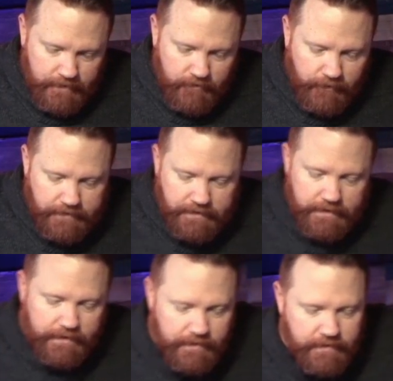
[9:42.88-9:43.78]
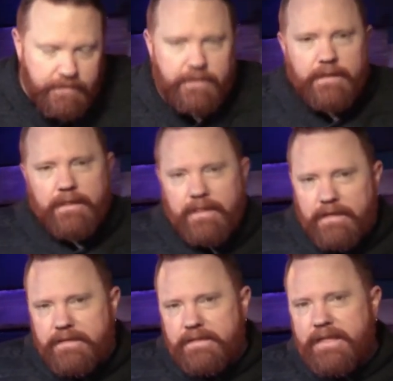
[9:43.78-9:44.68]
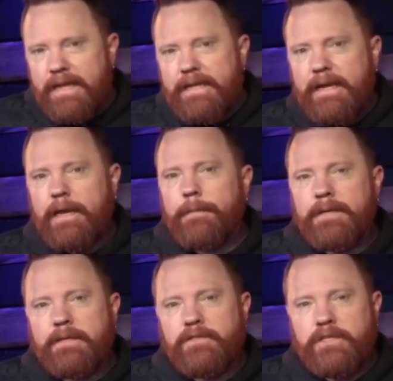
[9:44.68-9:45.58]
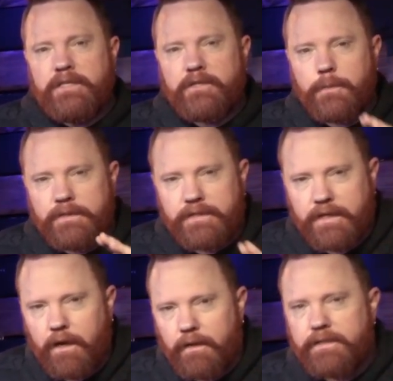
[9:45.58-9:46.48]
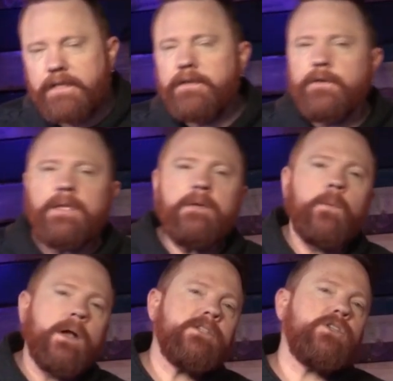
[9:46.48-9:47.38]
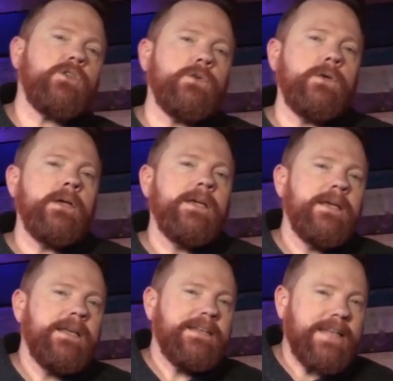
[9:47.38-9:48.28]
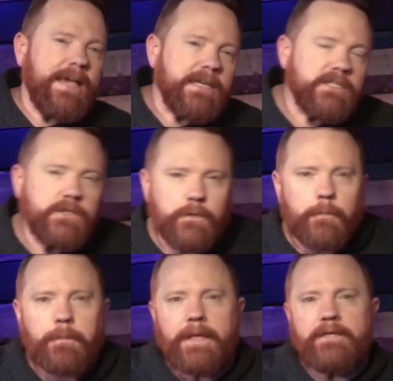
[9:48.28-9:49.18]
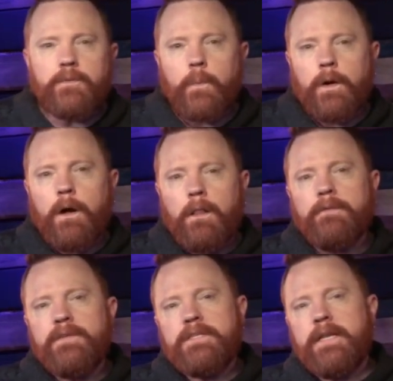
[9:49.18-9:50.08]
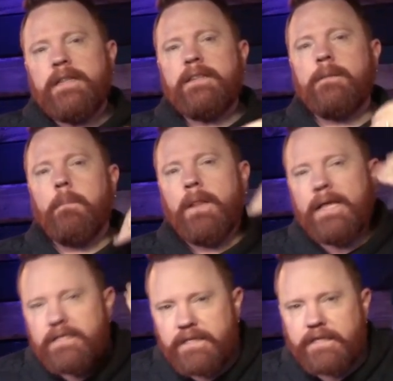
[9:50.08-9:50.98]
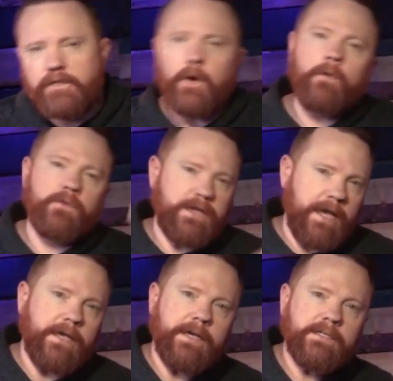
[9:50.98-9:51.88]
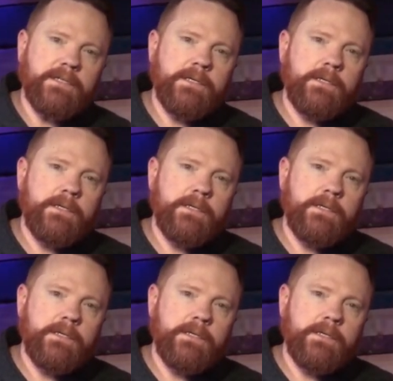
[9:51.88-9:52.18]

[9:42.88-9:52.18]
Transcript: Friends, this is that dynamic that Jesus wants to call us into. He wants to take us to a place where all of a sudden the blessings overtake us.